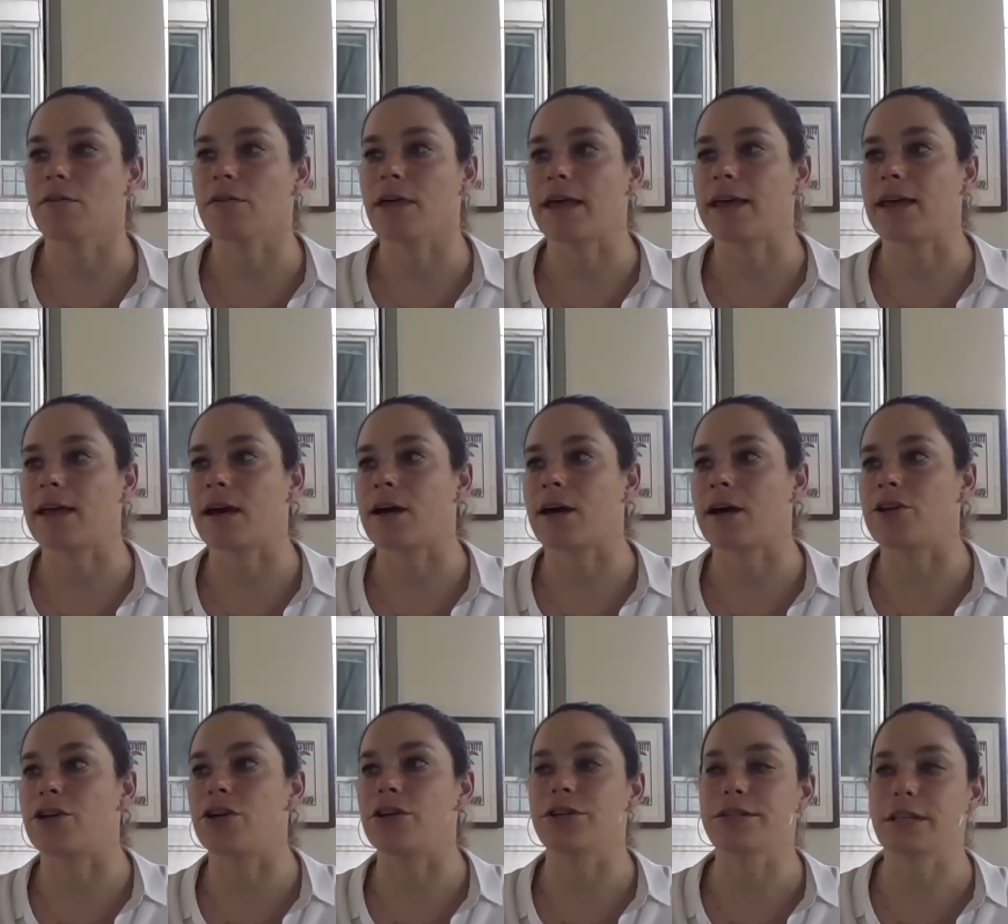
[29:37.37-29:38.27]
like, a
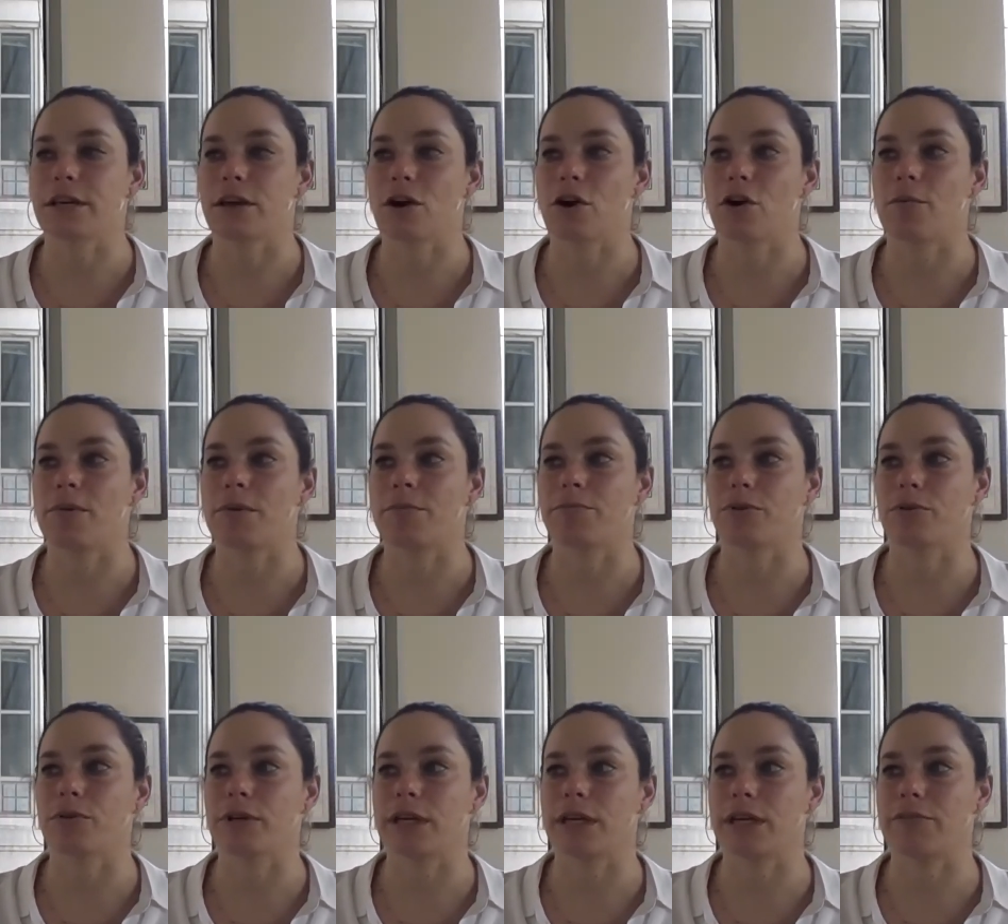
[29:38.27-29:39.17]
nursing home
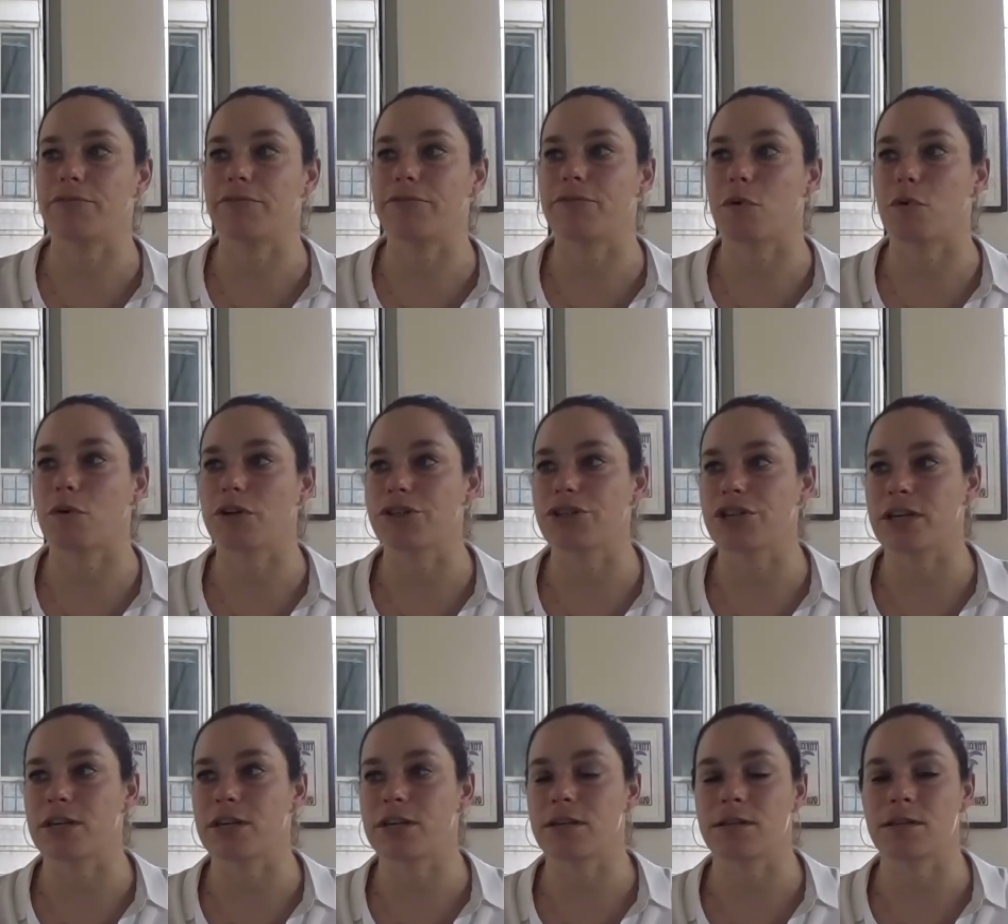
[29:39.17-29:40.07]
employee
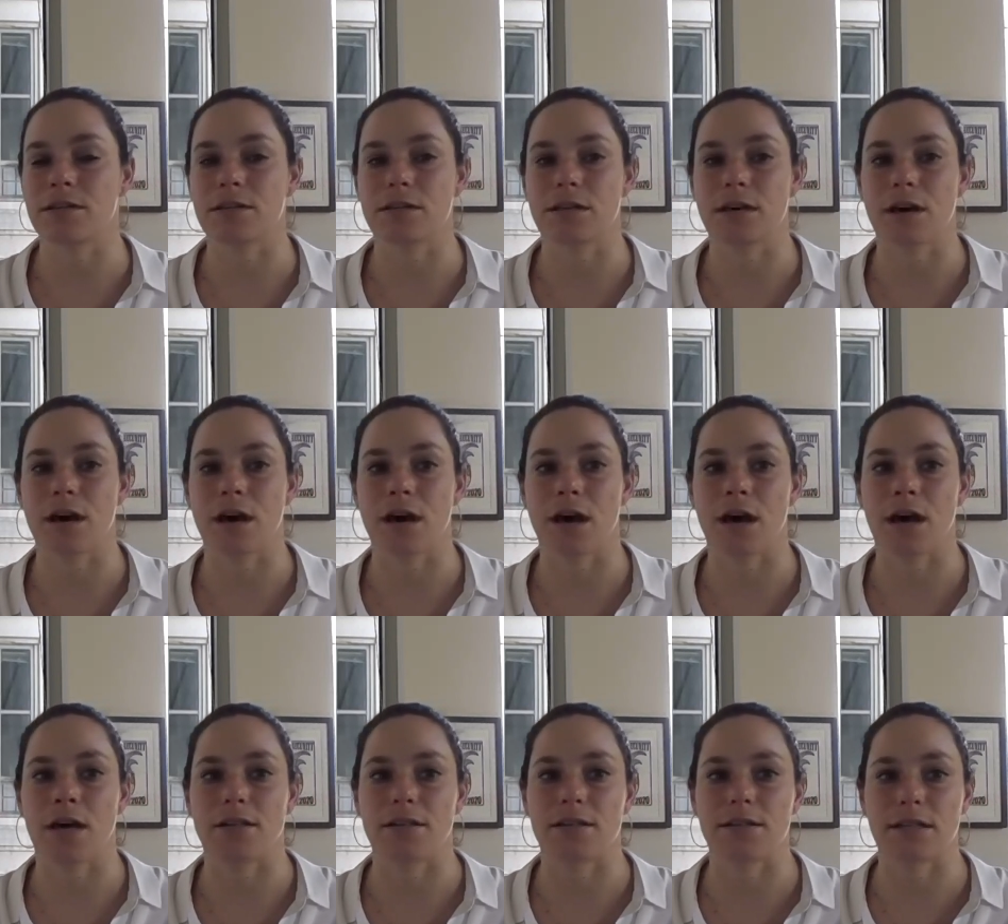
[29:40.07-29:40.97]
forges
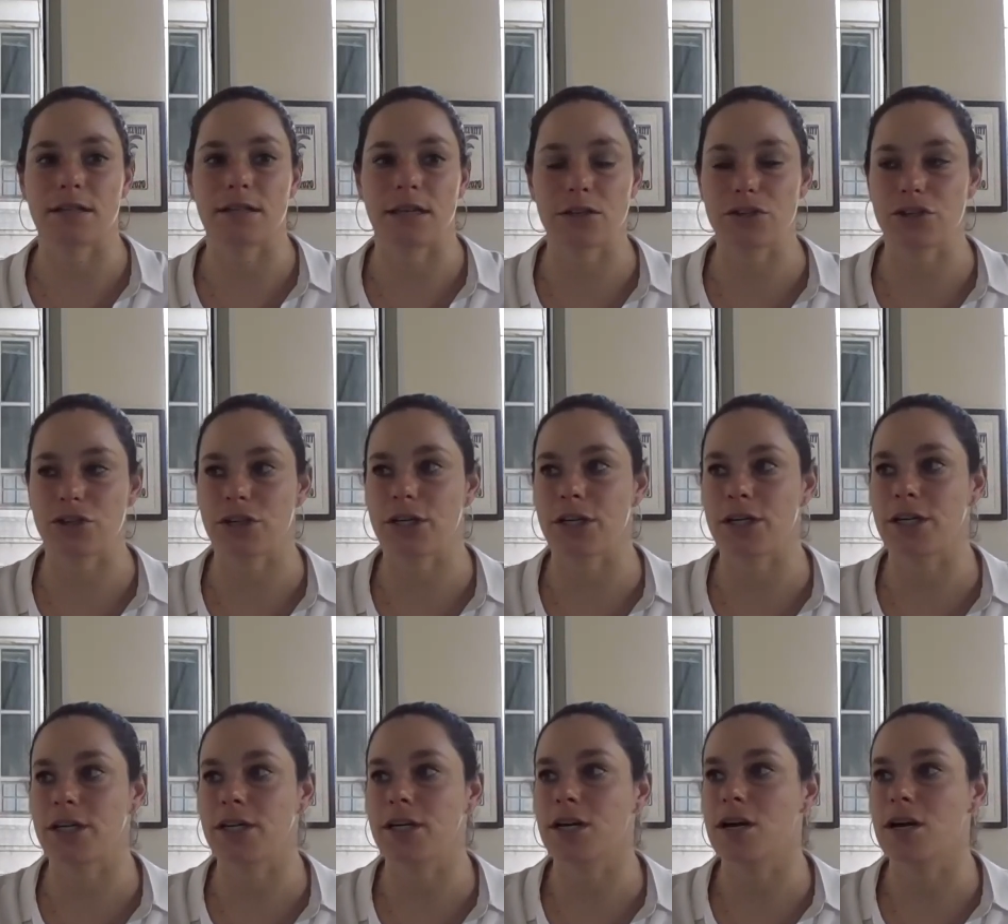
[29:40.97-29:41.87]
a
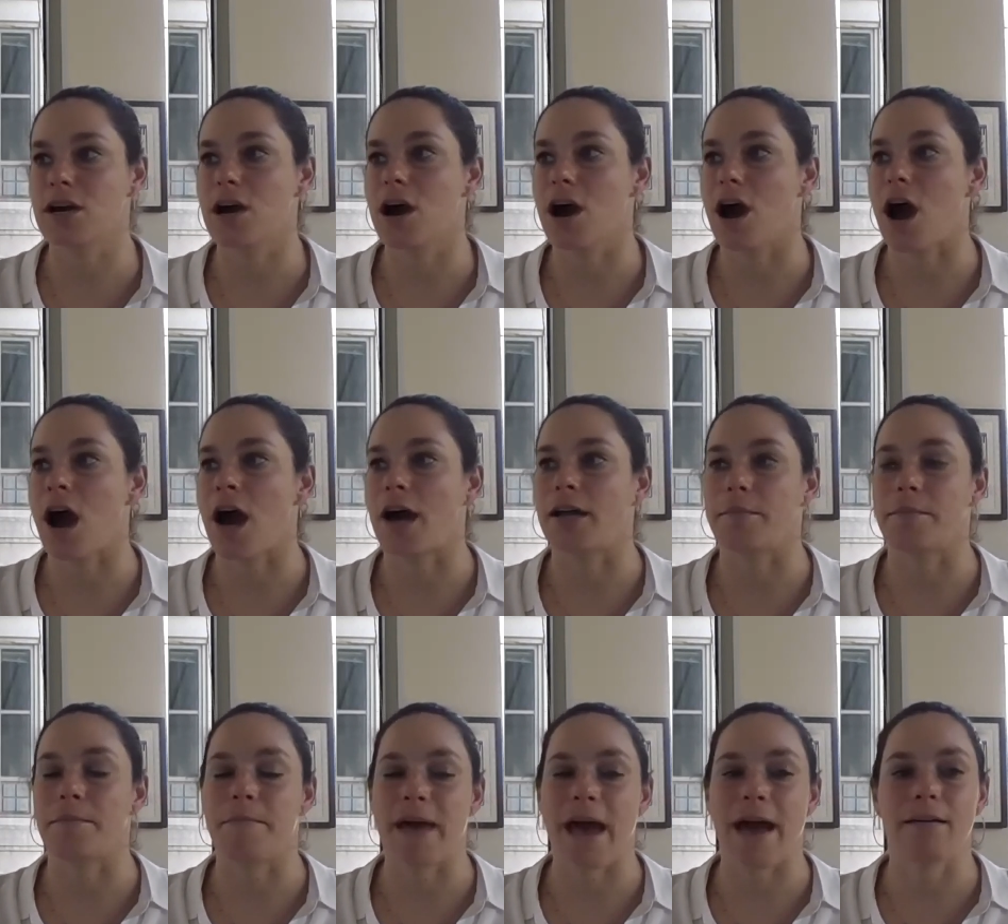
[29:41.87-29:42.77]
signature on
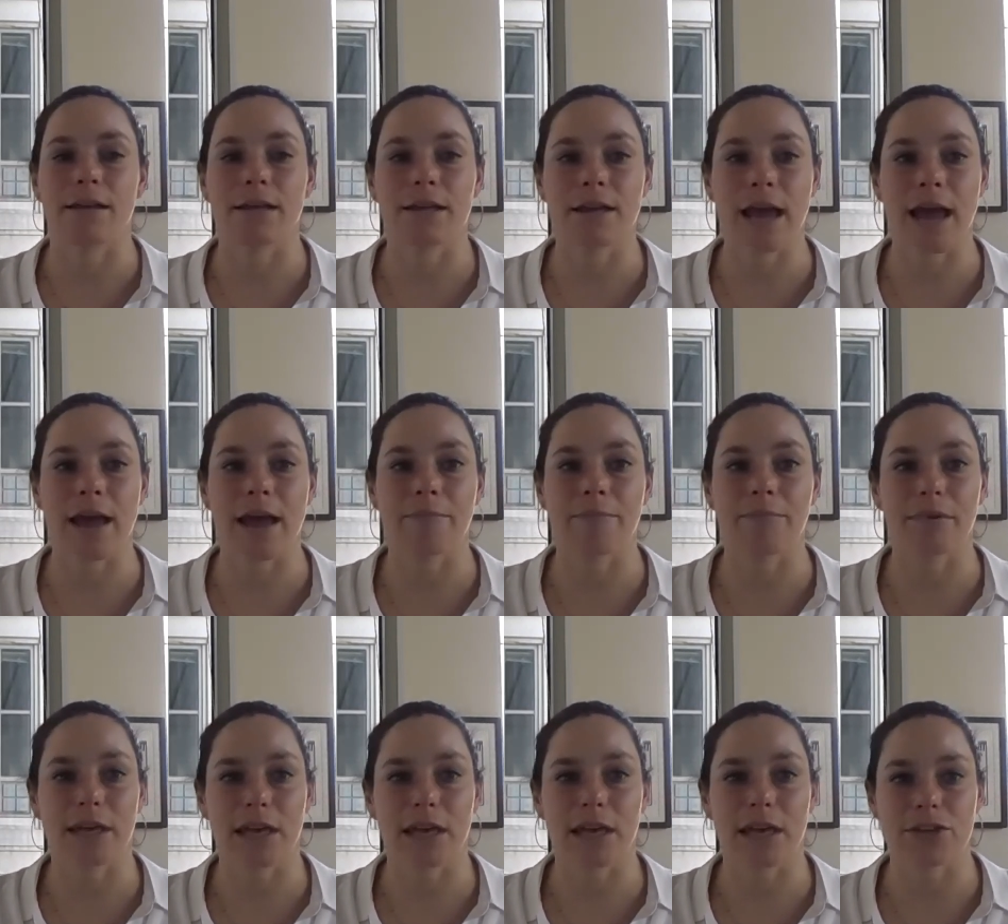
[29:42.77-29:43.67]
a ballot
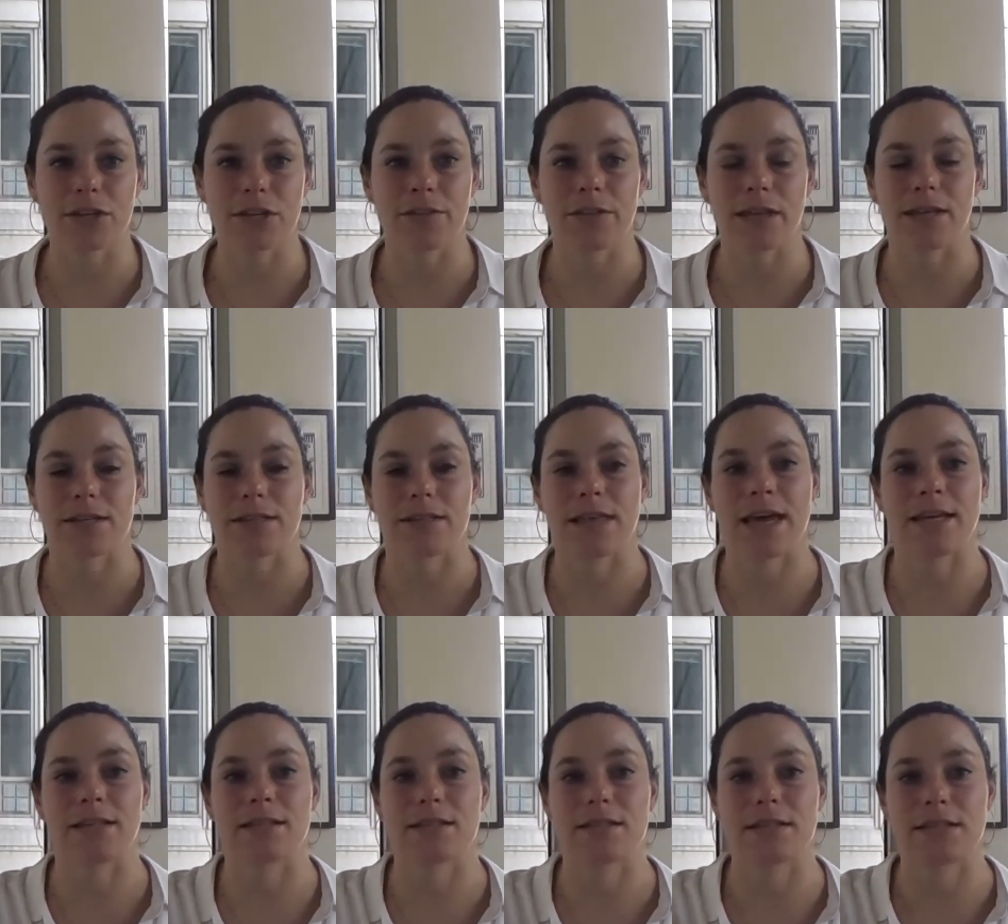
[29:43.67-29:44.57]
application that is
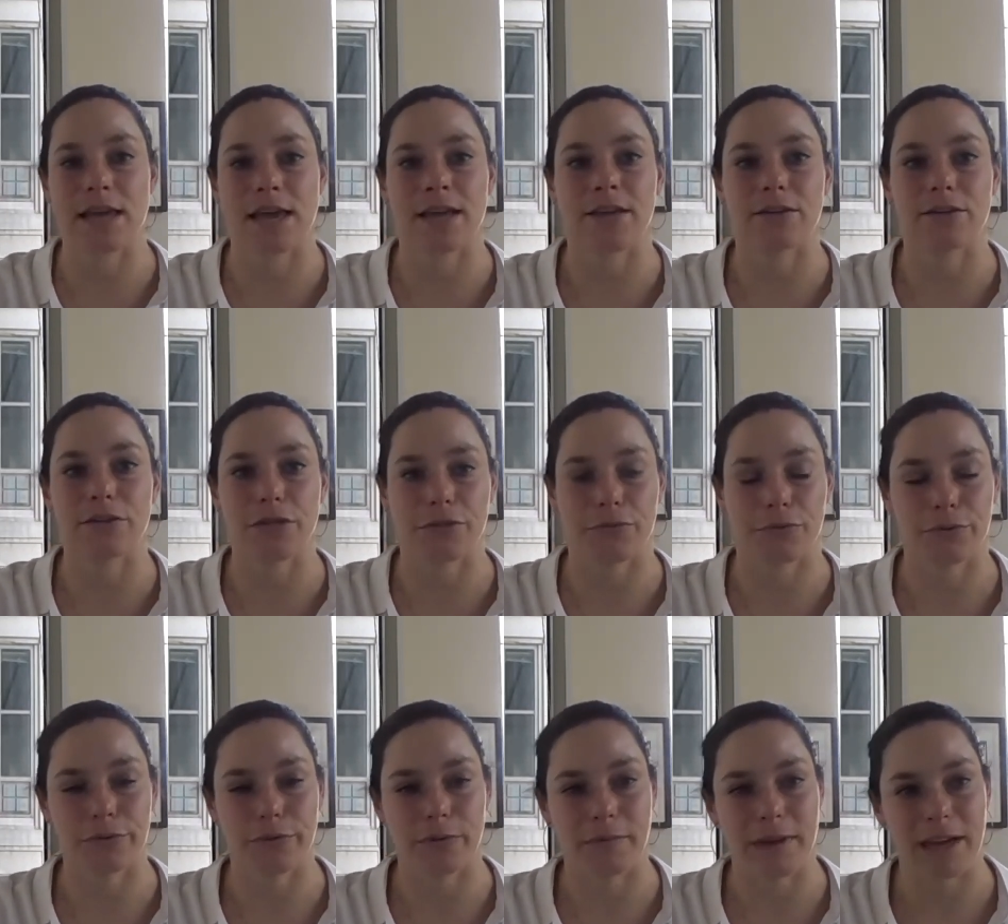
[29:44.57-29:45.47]
then sent
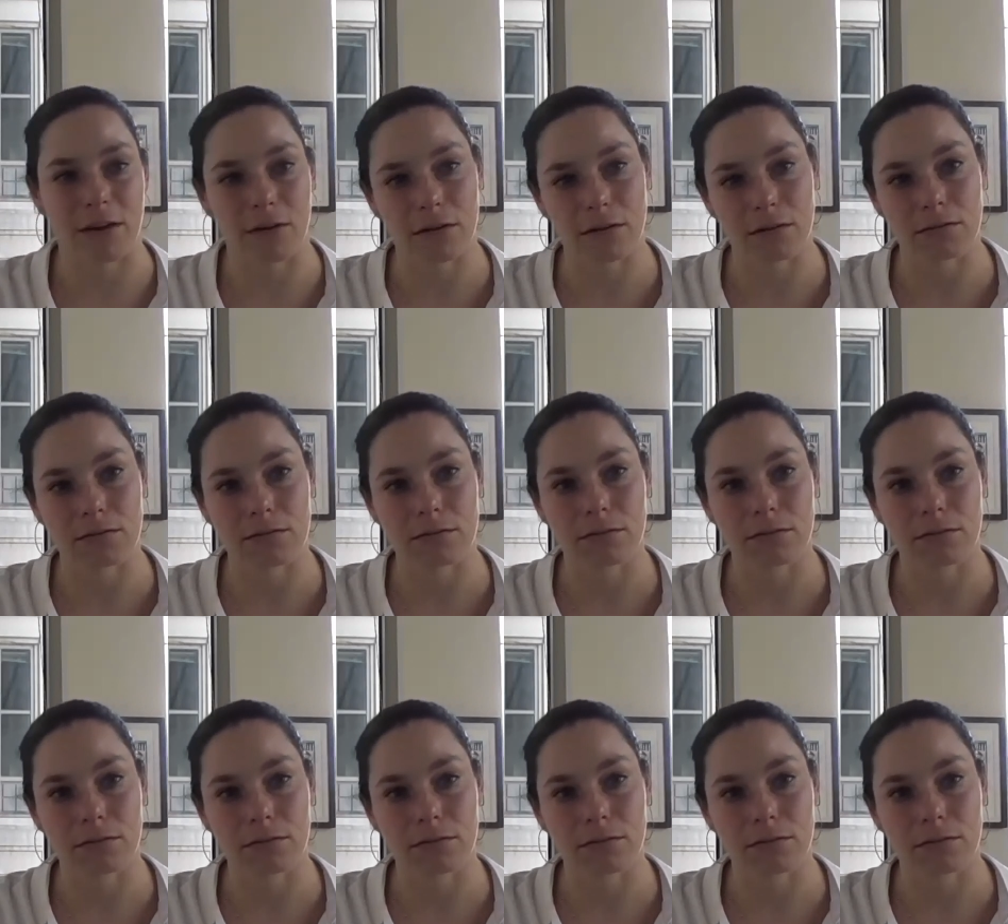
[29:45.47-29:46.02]
through the mail?